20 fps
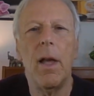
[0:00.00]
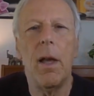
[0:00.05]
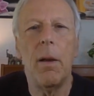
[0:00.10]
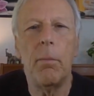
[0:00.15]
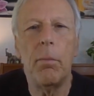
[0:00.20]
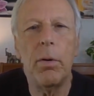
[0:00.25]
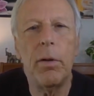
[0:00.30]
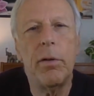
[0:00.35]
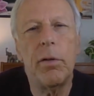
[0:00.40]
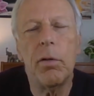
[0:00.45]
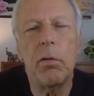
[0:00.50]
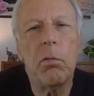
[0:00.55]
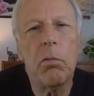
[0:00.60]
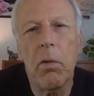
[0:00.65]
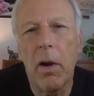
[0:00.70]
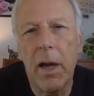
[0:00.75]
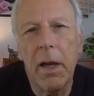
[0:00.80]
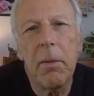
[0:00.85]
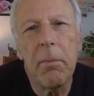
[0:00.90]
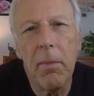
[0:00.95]
put your
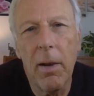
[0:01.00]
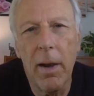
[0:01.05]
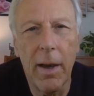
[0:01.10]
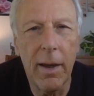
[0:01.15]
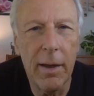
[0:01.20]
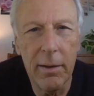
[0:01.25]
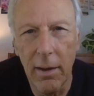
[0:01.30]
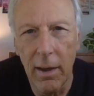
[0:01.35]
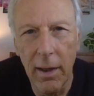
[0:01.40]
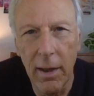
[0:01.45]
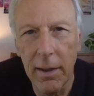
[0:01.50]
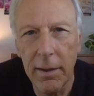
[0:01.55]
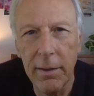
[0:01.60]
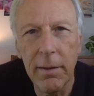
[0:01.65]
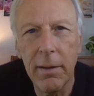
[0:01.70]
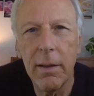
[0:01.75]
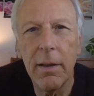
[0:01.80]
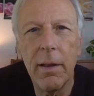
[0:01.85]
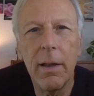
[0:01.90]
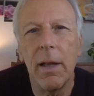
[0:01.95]
right mind on,
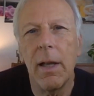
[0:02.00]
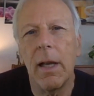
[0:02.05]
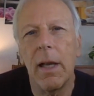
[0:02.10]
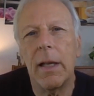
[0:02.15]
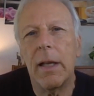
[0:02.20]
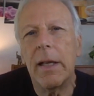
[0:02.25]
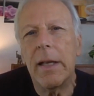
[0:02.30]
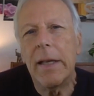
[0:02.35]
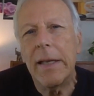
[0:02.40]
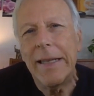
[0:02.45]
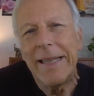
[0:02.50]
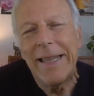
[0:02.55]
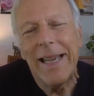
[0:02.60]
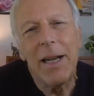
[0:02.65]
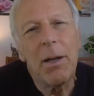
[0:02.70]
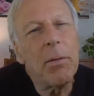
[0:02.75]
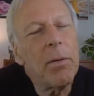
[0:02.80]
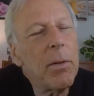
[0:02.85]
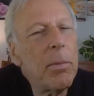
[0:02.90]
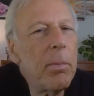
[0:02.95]

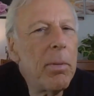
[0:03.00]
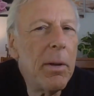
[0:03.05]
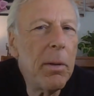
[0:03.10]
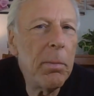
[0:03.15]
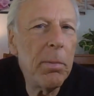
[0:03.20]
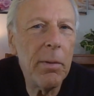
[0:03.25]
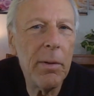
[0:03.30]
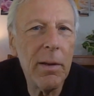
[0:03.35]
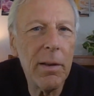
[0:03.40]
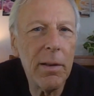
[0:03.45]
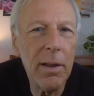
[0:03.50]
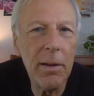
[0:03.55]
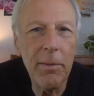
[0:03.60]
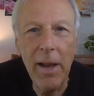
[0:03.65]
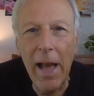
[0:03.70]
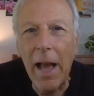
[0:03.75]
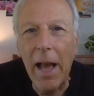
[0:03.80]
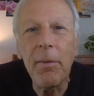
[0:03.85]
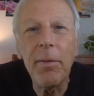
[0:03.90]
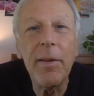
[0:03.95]
connect with people you love,
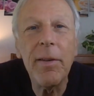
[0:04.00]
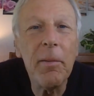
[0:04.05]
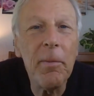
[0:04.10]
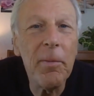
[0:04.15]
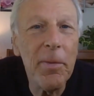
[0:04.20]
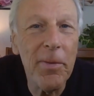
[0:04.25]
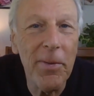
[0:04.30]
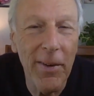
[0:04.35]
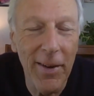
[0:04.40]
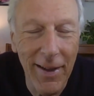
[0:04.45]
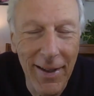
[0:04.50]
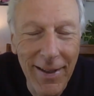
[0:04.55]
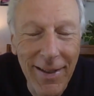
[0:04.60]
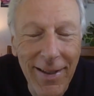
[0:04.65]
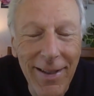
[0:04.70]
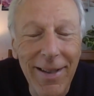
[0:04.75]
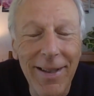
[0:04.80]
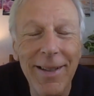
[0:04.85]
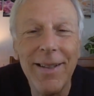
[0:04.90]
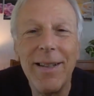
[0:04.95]
have some
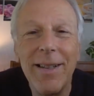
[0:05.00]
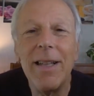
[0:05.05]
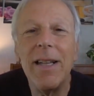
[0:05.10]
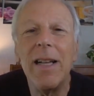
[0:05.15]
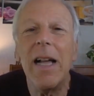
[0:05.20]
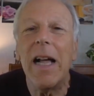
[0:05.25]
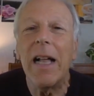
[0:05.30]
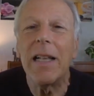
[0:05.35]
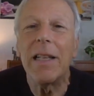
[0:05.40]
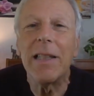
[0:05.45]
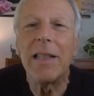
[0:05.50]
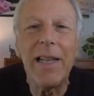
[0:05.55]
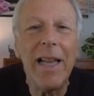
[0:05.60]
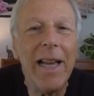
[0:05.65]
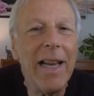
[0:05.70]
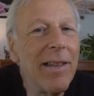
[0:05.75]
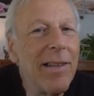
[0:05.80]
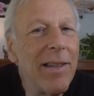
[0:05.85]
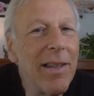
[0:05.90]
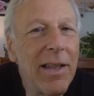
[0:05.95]
fun,
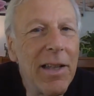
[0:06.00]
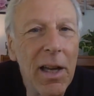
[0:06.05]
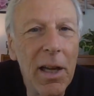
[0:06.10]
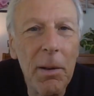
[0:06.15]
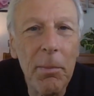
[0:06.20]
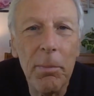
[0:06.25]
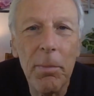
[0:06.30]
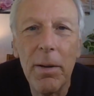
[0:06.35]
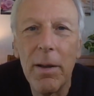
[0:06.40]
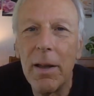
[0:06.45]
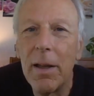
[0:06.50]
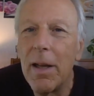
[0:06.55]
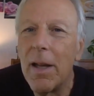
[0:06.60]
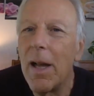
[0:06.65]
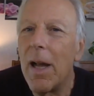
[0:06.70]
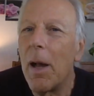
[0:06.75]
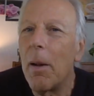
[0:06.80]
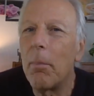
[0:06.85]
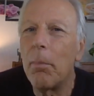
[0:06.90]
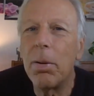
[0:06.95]
lighten up,
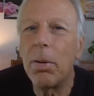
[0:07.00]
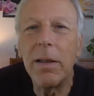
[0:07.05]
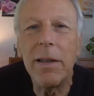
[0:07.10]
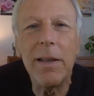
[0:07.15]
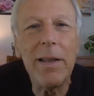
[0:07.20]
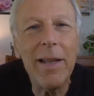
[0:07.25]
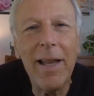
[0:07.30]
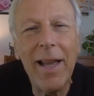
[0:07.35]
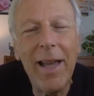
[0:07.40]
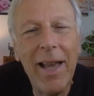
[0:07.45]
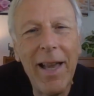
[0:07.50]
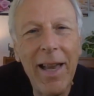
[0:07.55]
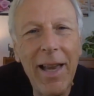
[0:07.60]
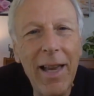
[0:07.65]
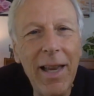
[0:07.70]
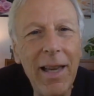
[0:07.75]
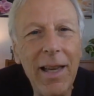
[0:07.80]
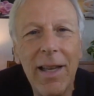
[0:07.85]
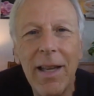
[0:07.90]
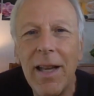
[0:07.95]

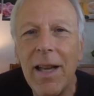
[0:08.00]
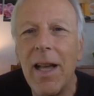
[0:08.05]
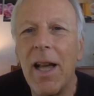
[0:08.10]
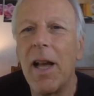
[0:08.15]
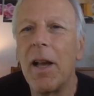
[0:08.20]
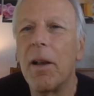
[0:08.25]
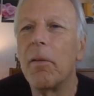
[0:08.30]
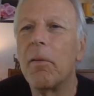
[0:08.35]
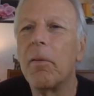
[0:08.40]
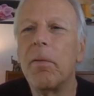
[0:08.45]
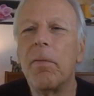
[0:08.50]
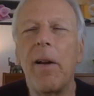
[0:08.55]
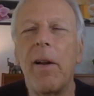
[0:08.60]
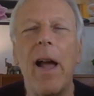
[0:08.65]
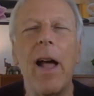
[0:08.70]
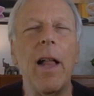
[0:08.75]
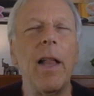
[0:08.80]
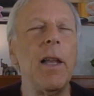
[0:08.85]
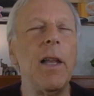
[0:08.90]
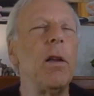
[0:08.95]
play,
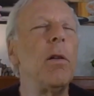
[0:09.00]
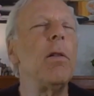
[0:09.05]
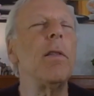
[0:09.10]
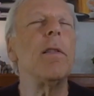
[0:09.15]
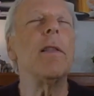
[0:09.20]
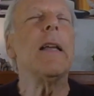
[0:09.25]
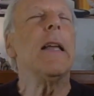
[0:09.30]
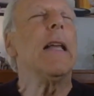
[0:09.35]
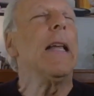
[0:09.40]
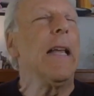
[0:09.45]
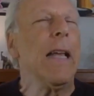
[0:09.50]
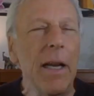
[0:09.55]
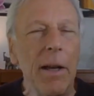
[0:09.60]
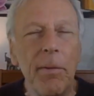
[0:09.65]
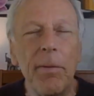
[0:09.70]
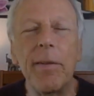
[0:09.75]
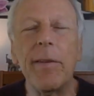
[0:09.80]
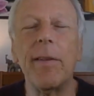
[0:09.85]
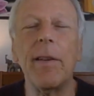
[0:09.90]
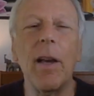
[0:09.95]
value the
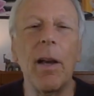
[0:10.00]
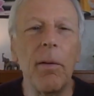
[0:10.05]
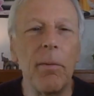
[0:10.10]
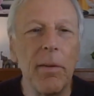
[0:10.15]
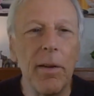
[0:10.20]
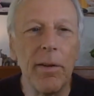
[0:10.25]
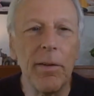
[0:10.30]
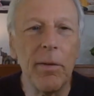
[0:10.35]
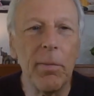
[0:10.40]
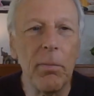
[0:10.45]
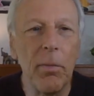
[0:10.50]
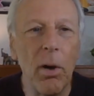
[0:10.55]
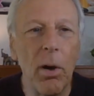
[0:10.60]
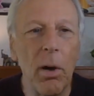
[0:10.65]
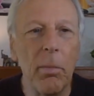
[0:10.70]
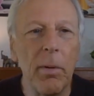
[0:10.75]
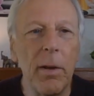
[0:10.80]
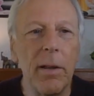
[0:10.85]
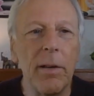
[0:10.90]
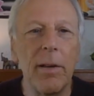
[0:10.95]
gifts of this
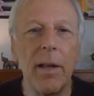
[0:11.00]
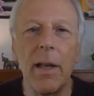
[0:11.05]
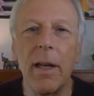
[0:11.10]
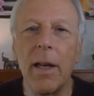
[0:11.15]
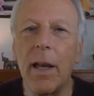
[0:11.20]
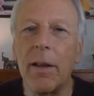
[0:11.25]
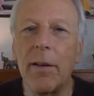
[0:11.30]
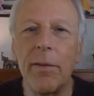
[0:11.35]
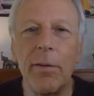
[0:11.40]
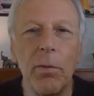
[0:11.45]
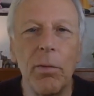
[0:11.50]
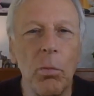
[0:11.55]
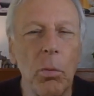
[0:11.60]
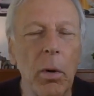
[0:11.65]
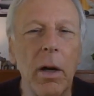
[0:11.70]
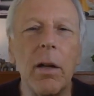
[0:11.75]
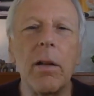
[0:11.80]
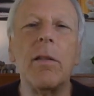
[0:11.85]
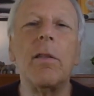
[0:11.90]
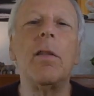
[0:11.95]
moment. And I
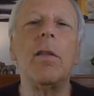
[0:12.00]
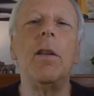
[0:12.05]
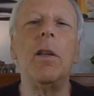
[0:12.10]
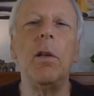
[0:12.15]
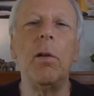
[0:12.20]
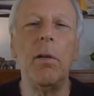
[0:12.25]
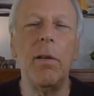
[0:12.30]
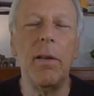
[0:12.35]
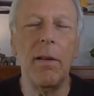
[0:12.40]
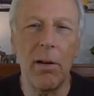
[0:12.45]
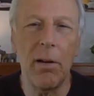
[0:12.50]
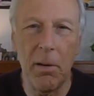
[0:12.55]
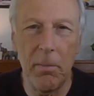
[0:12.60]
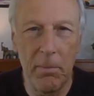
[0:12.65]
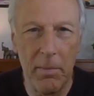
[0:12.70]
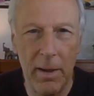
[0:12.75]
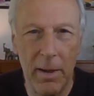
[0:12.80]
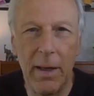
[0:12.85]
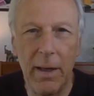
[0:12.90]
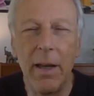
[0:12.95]
swear to you, there are
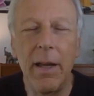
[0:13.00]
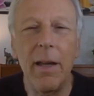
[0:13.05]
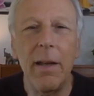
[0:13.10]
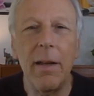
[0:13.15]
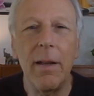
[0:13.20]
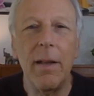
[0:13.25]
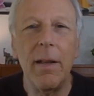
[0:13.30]
many.